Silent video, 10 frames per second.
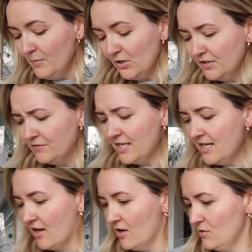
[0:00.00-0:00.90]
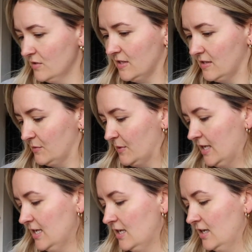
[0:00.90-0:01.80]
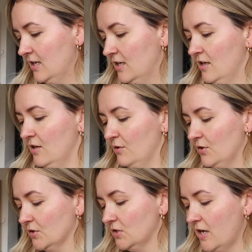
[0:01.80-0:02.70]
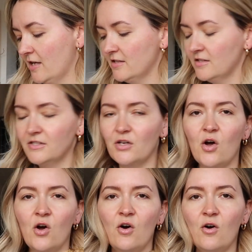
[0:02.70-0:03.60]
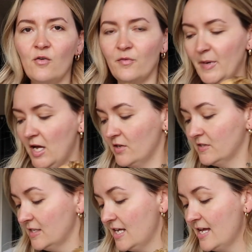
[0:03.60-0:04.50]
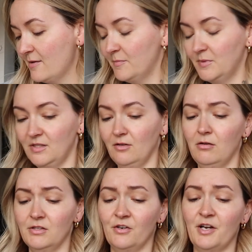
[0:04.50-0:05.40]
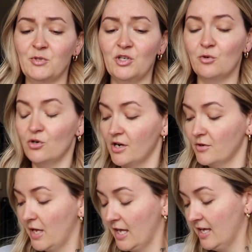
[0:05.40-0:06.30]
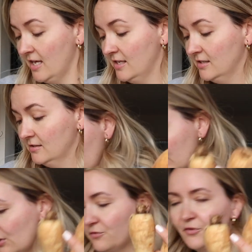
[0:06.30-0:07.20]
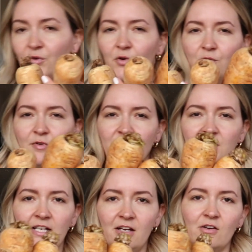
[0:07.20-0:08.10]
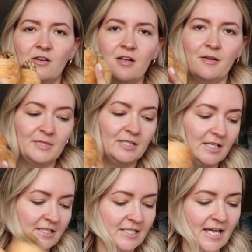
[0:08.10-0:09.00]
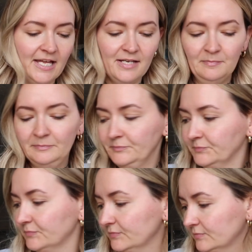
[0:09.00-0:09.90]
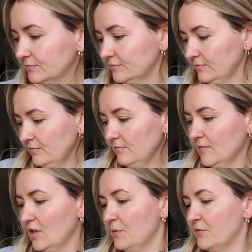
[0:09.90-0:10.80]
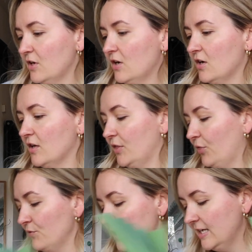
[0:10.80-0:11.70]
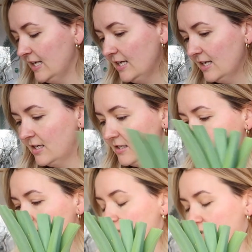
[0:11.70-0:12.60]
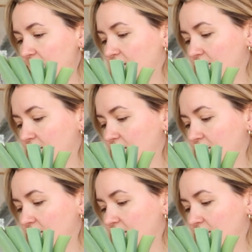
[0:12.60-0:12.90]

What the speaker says: my god, they've sent loads this week. Got tons of parsnips. Oh, sorry, I'm so croaky. They'll be good for roast dinner come Sunday. We've got 3 leeks,